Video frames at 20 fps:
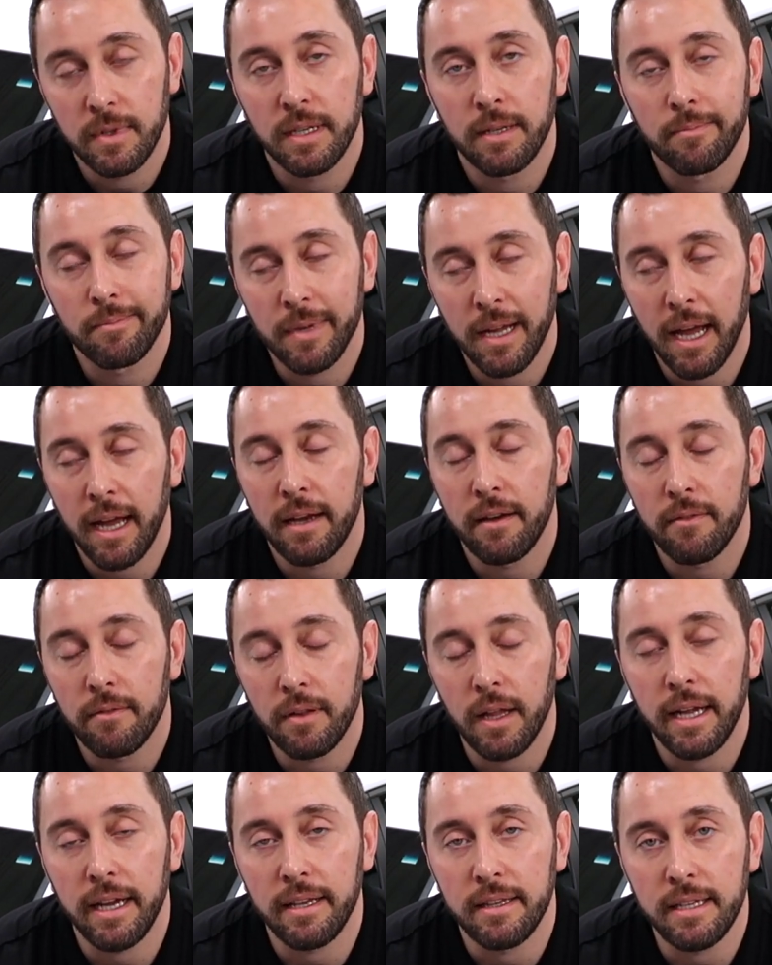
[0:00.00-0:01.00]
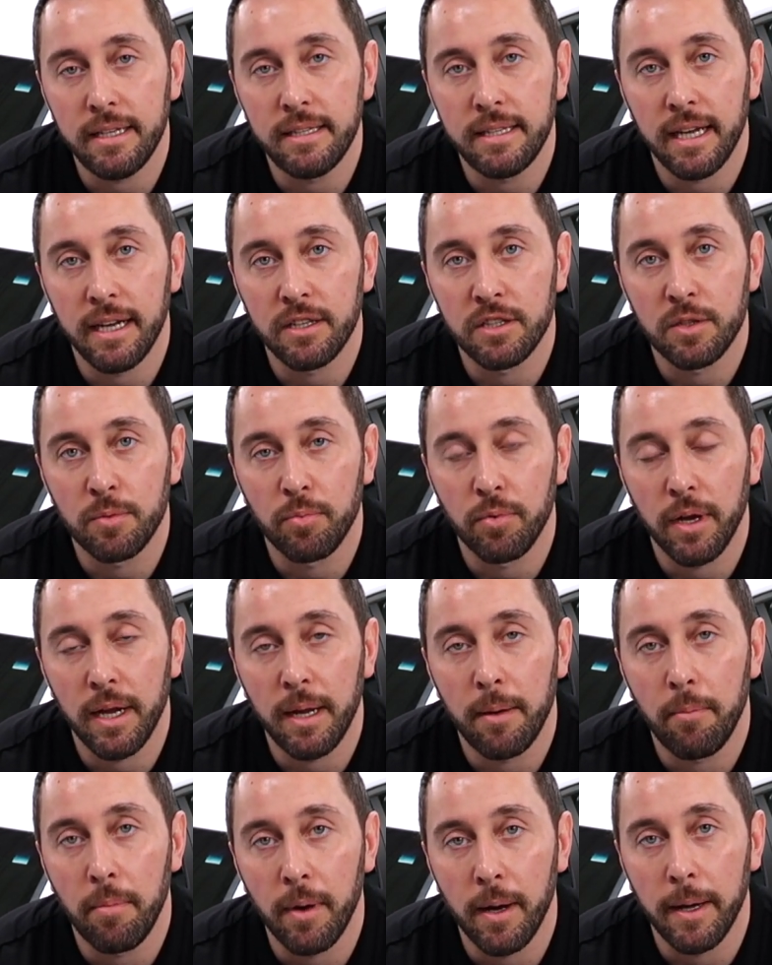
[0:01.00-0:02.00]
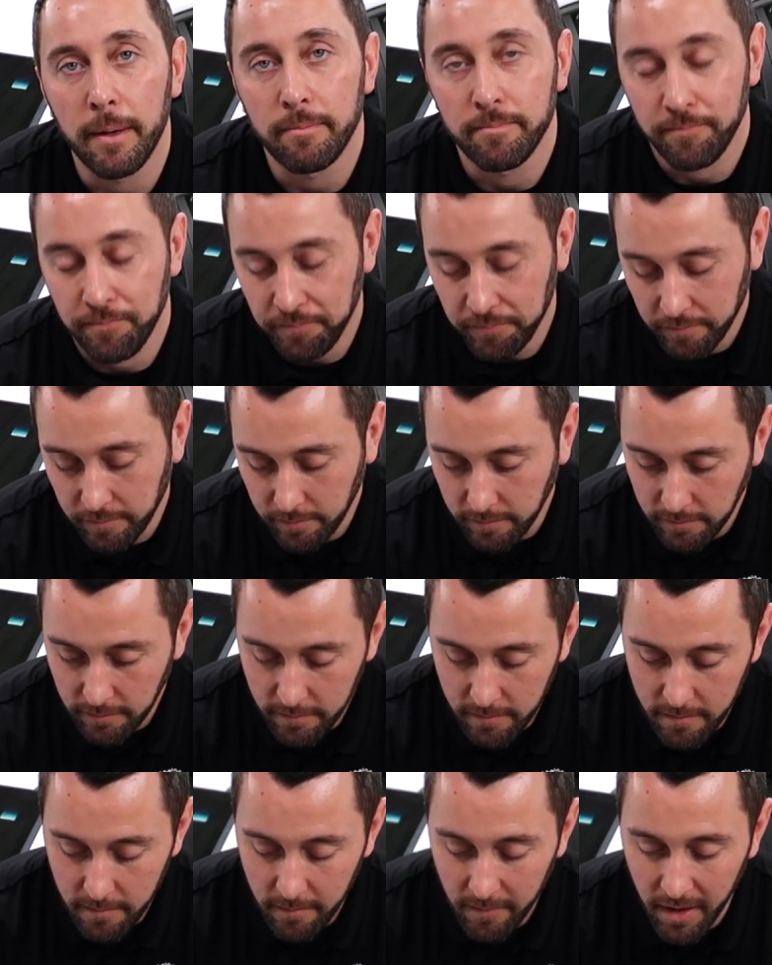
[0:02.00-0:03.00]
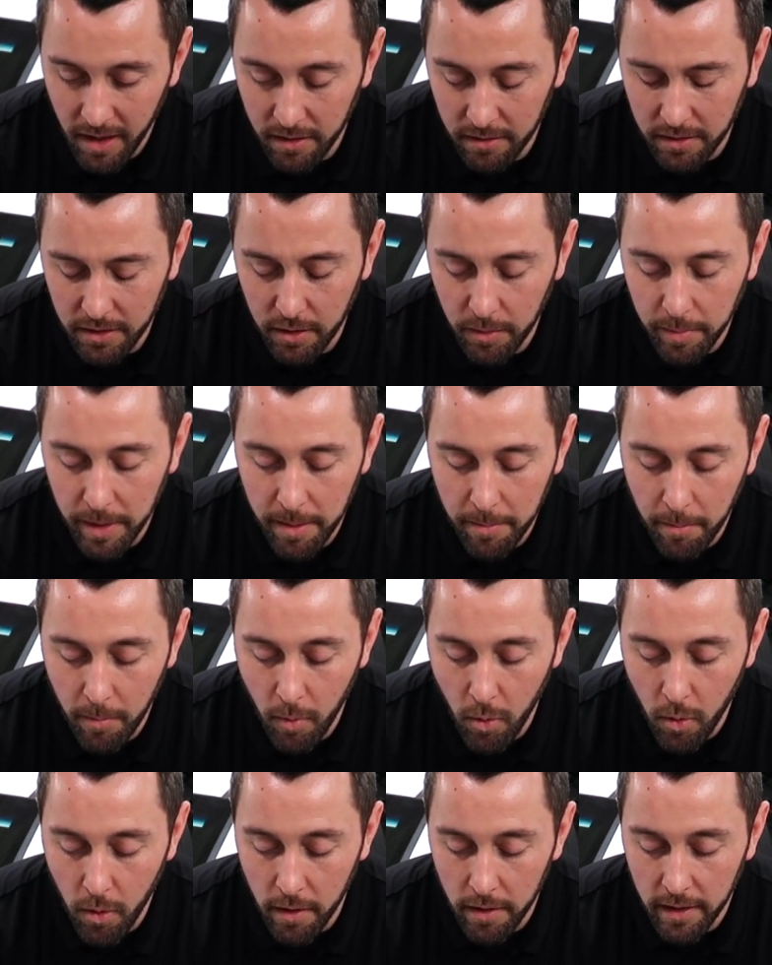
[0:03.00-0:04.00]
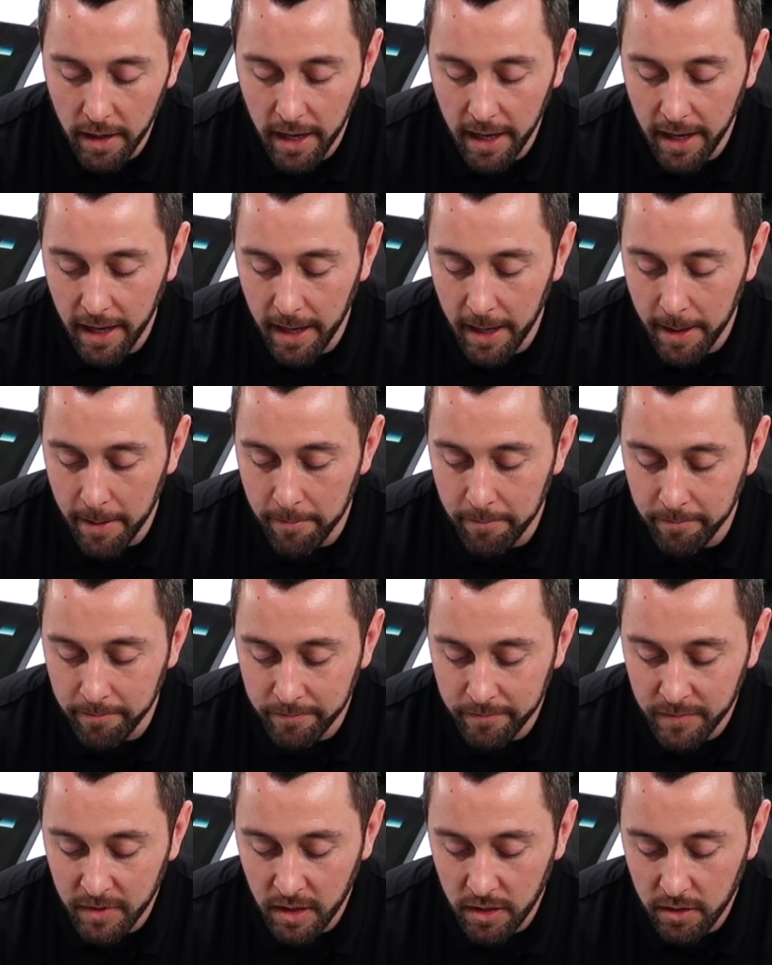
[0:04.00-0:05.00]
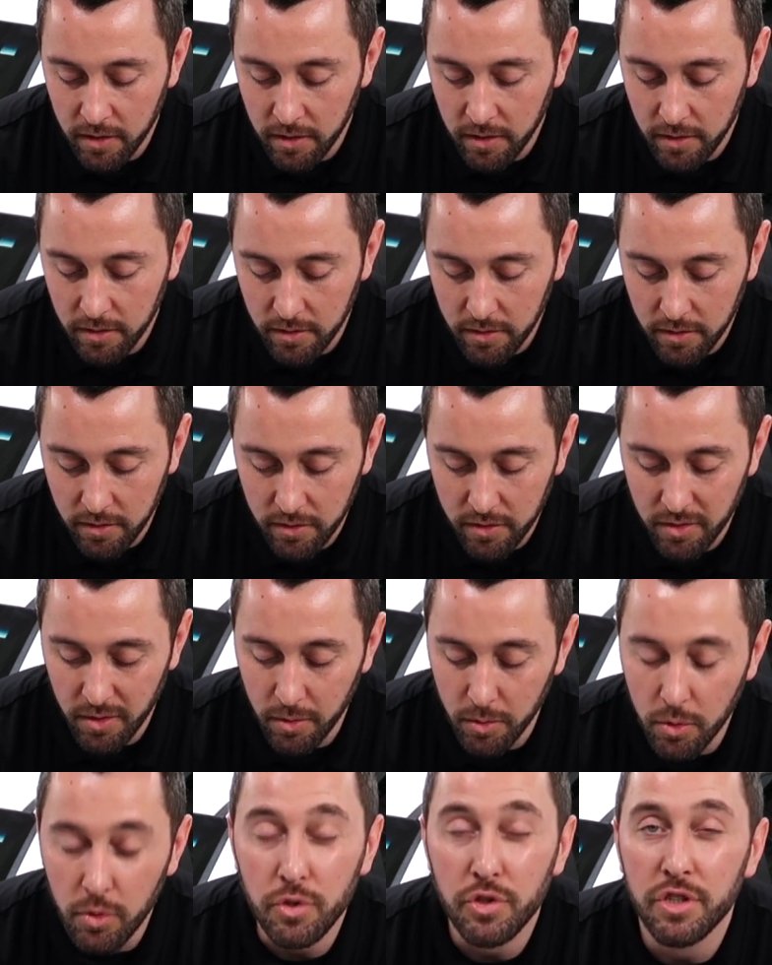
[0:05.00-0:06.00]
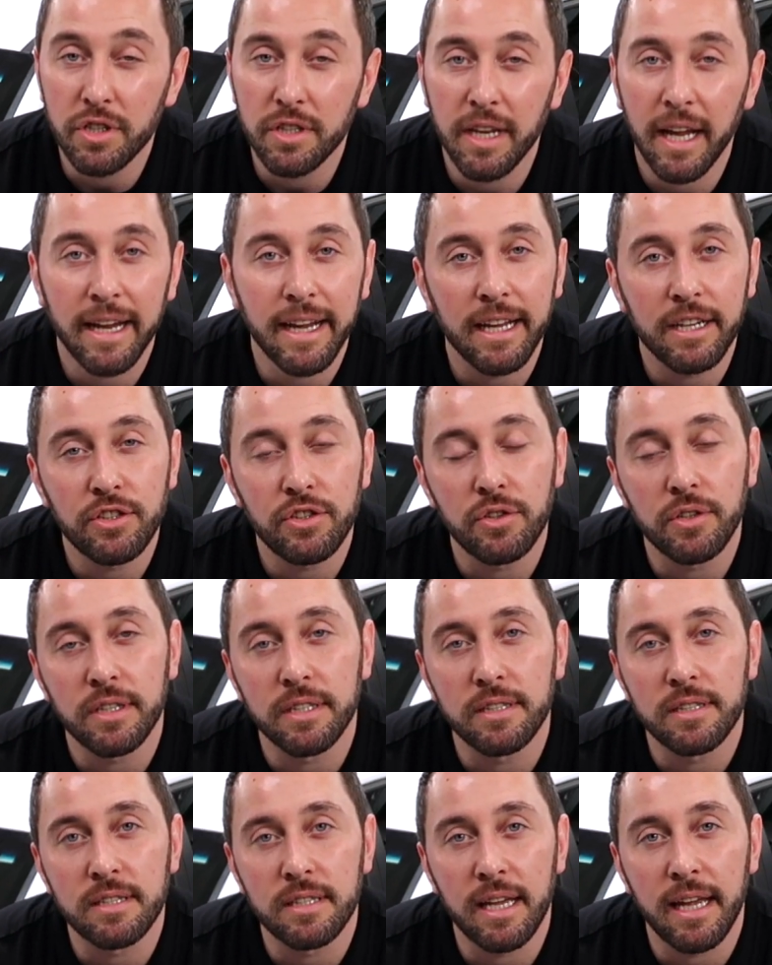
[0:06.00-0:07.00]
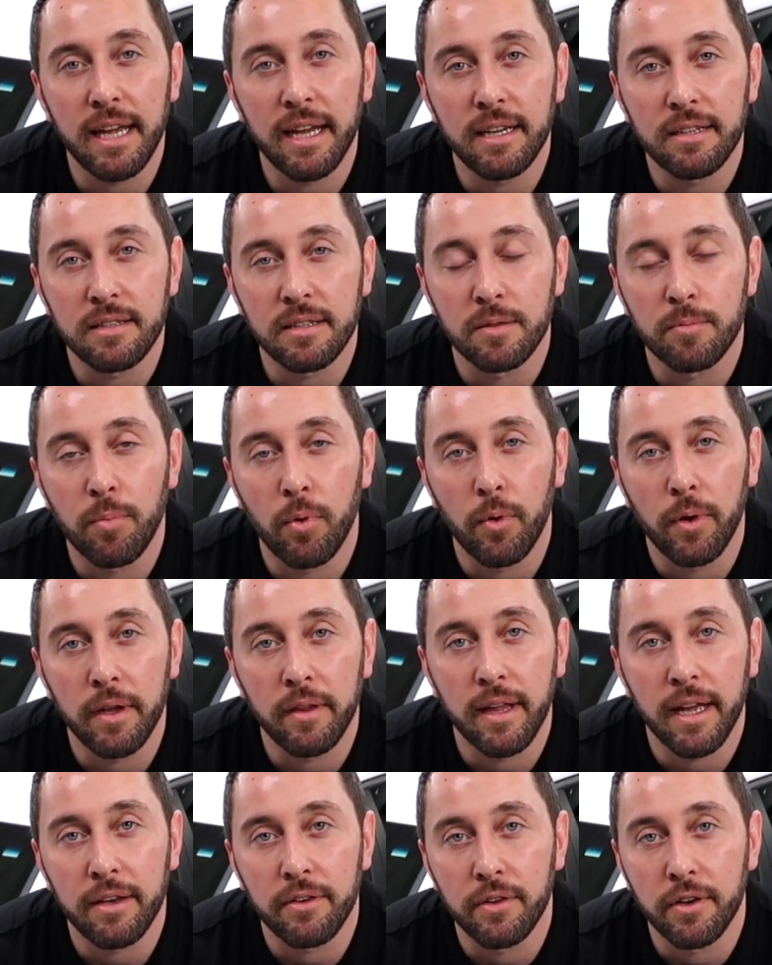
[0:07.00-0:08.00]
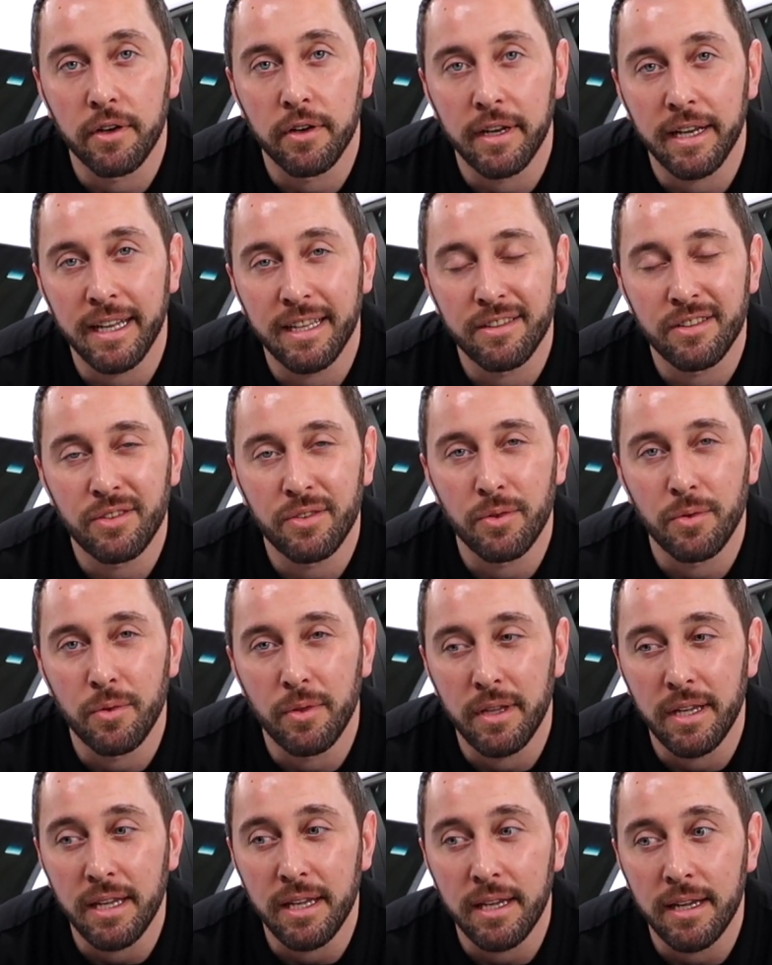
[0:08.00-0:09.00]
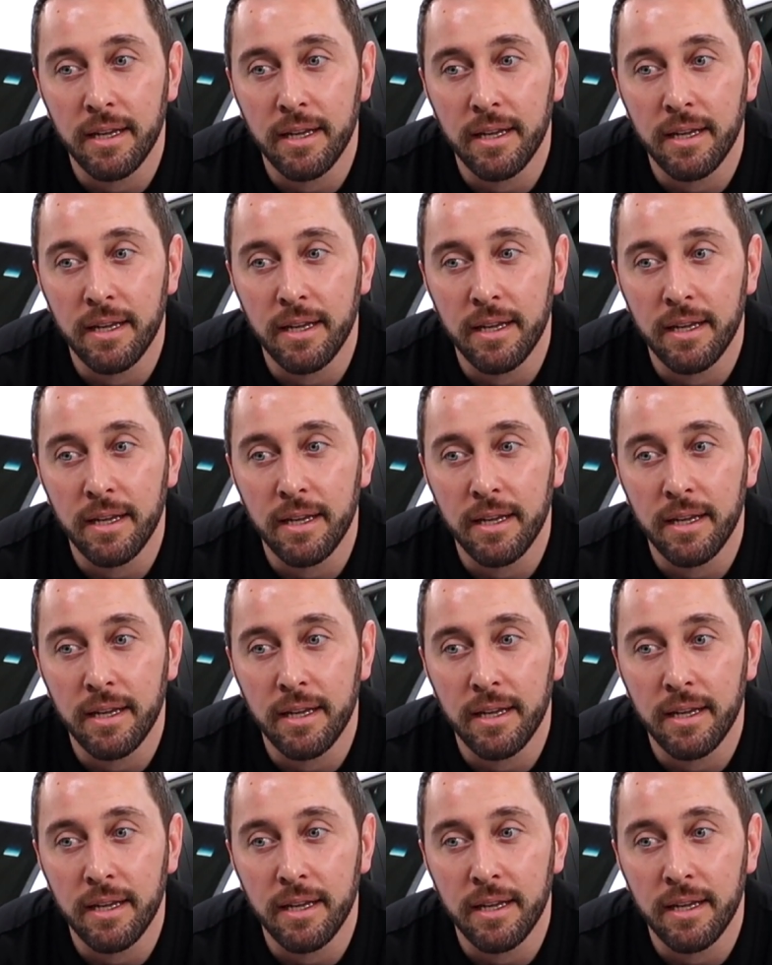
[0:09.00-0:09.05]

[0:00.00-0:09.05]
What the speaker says: kind of like detail spray, but a little bit more solution, I guess you can say, because it's pulling that dirt into the